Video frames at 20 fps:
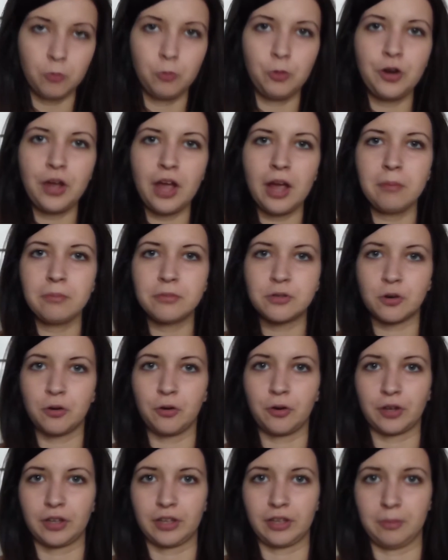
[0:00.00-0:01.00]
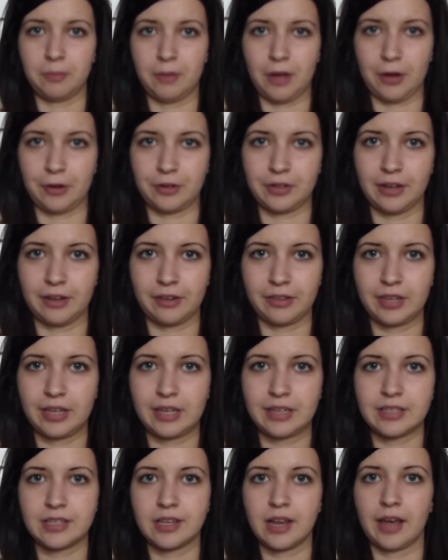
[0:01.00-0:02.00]
What I'm talking about are
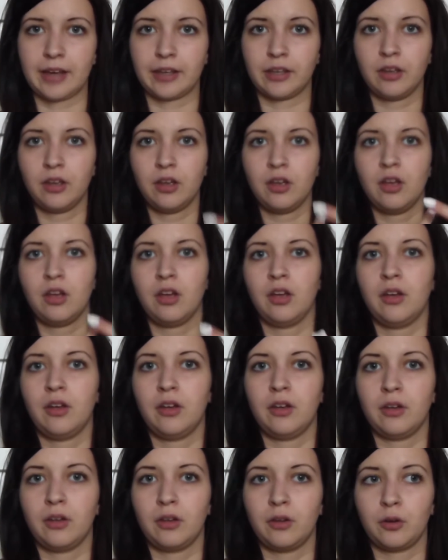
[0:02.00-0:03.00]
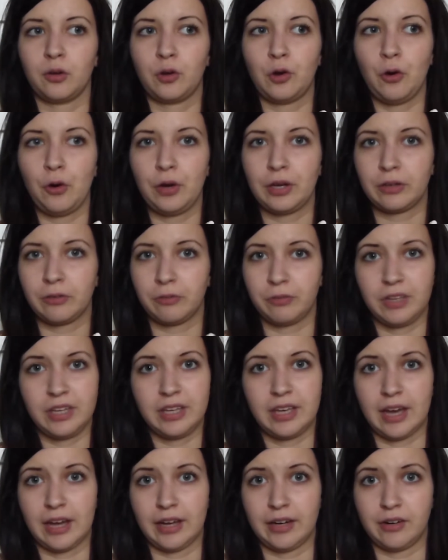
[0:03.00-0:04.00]
things like going
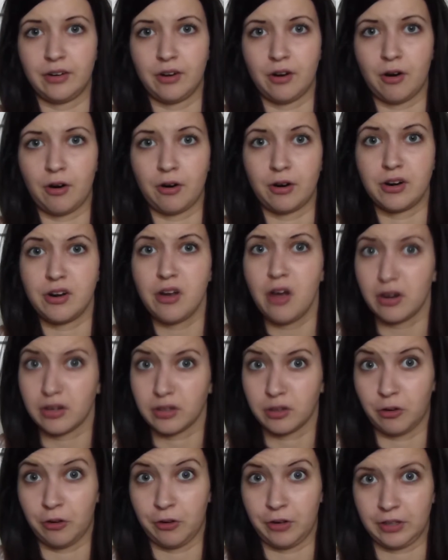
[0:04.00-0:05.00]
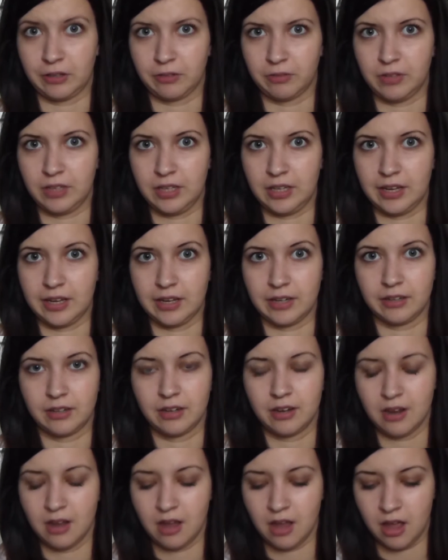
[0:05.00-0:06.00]
vegan or not going vegan,
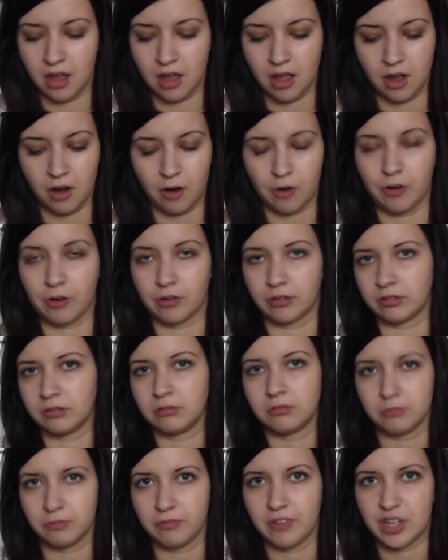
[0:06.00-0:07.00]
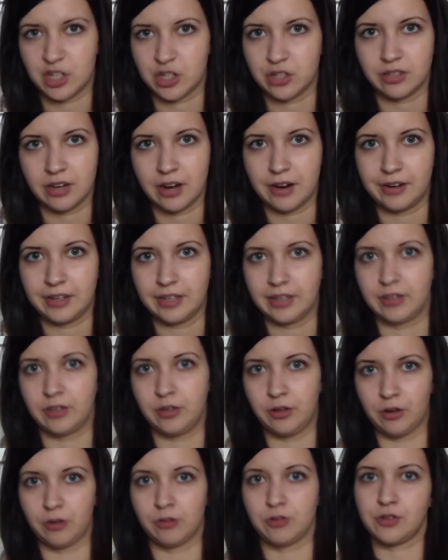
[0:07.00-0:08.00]
or vegetarian,
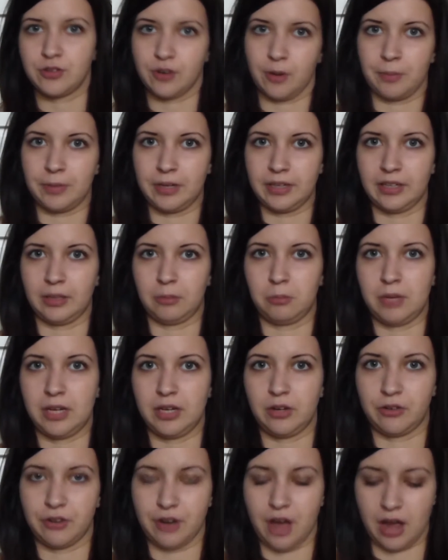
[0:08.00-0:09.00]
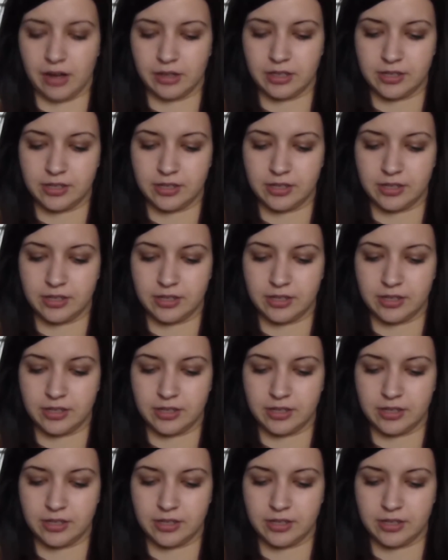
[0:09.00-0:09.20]
you know, stop eating meat or not